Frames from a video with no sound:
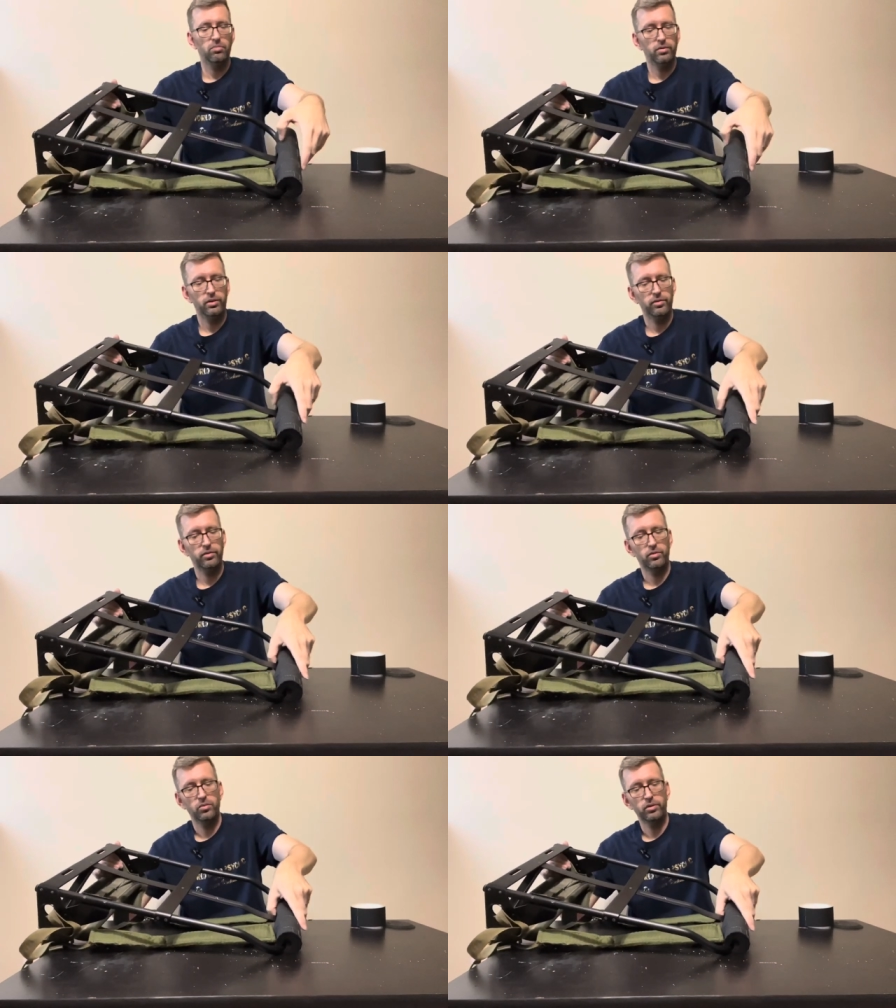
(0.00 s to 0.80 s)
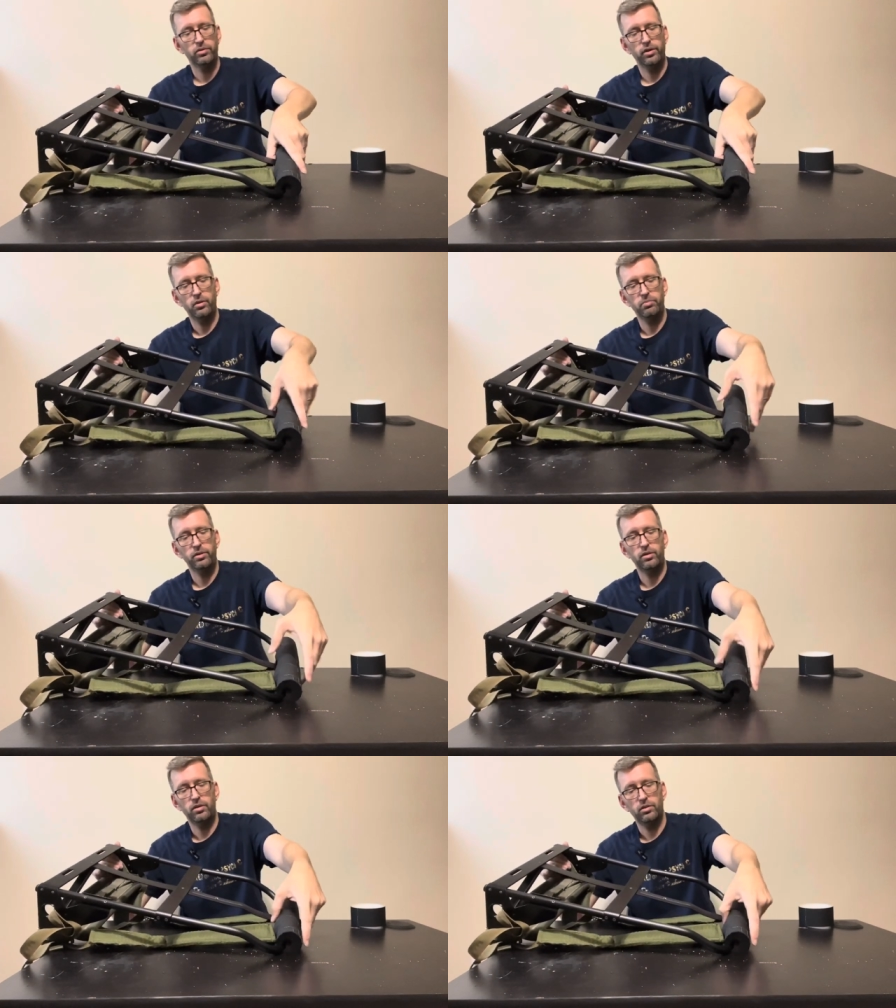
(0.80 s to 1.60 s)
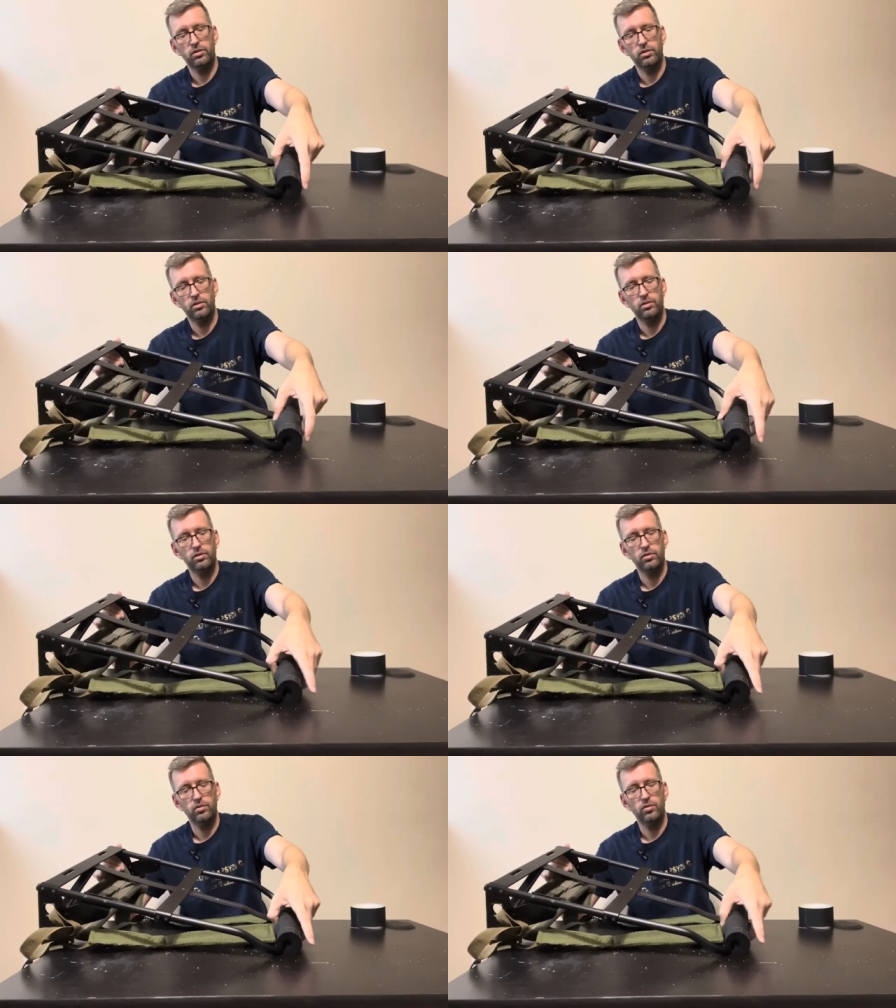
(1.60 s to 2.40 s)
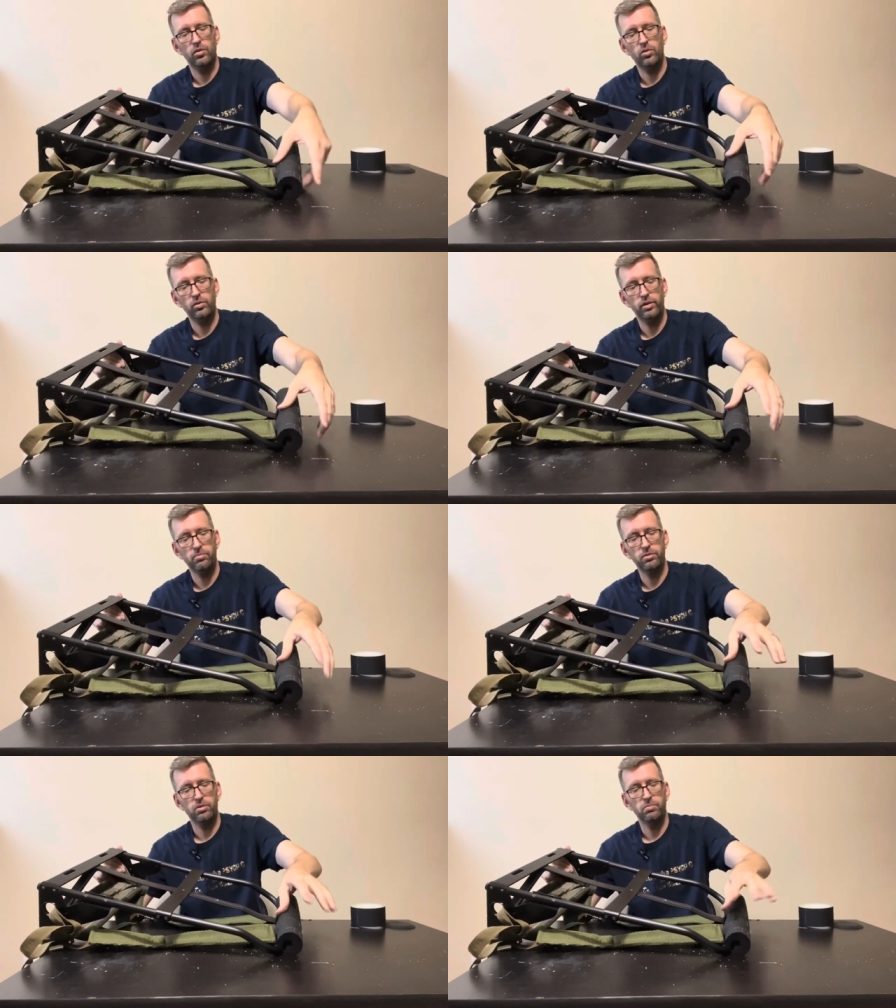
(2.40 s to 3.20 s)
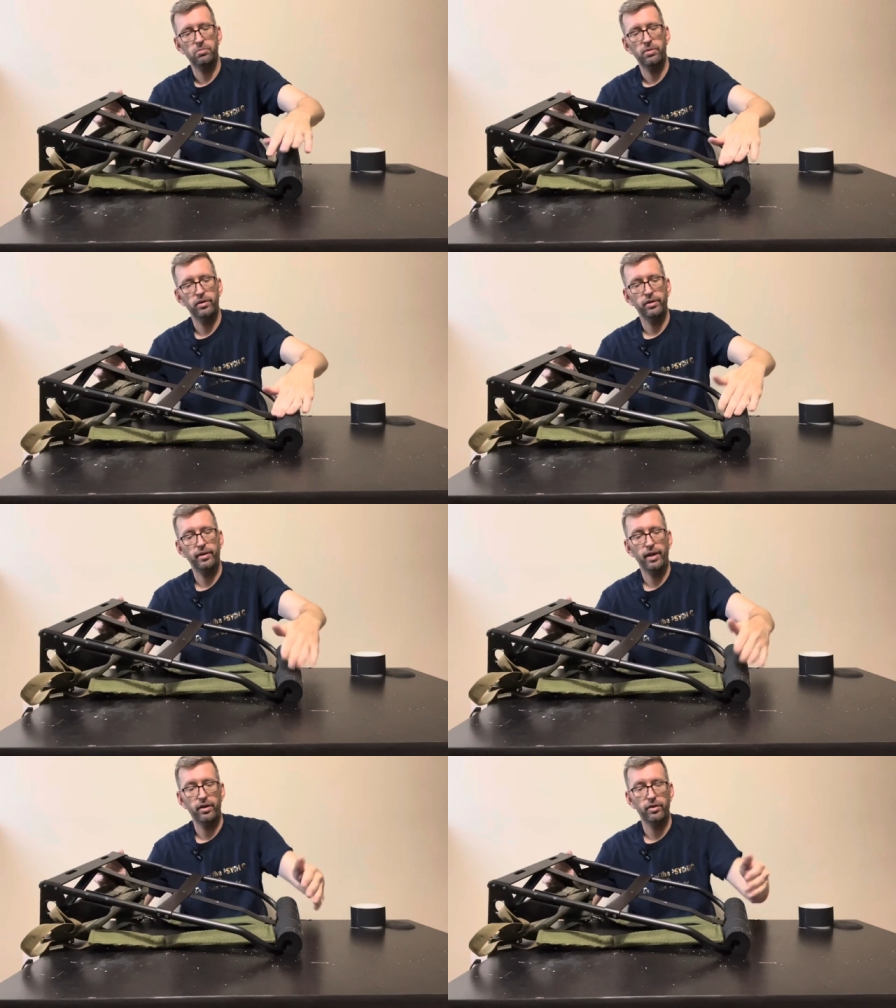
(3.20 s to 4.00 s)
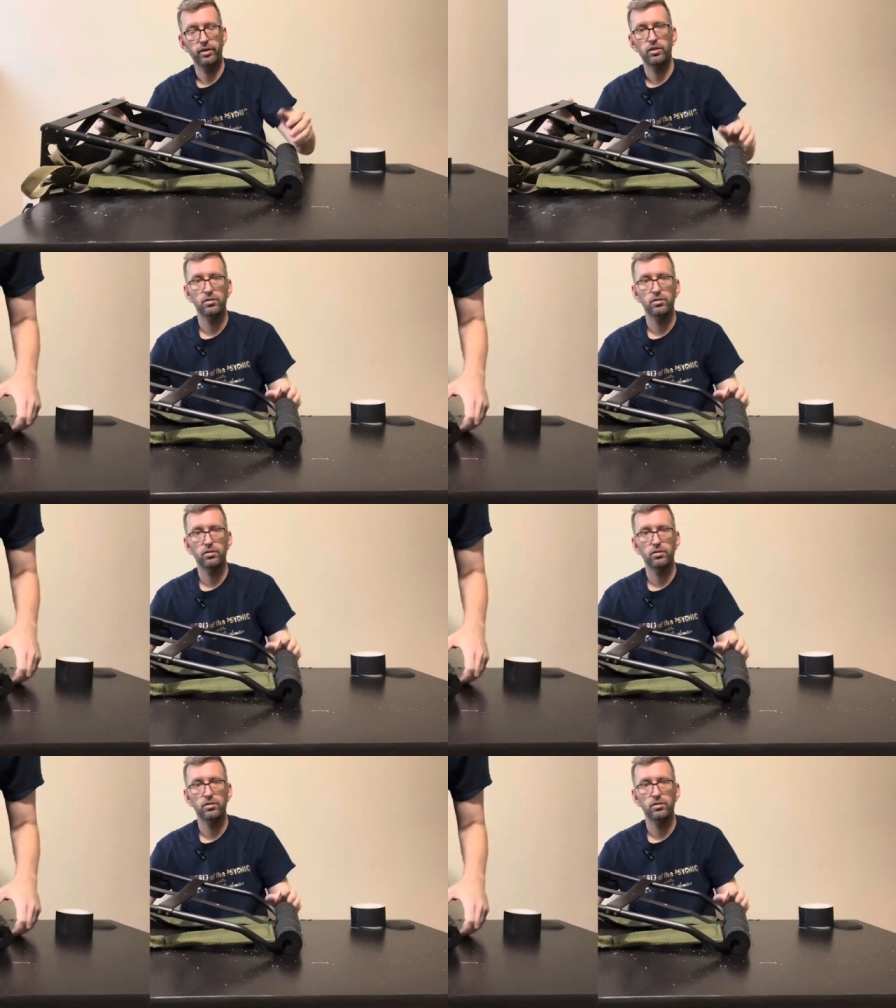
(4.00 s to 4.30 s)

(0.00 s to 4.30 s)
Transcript: But this is going to help it hold up a little bit better in that area.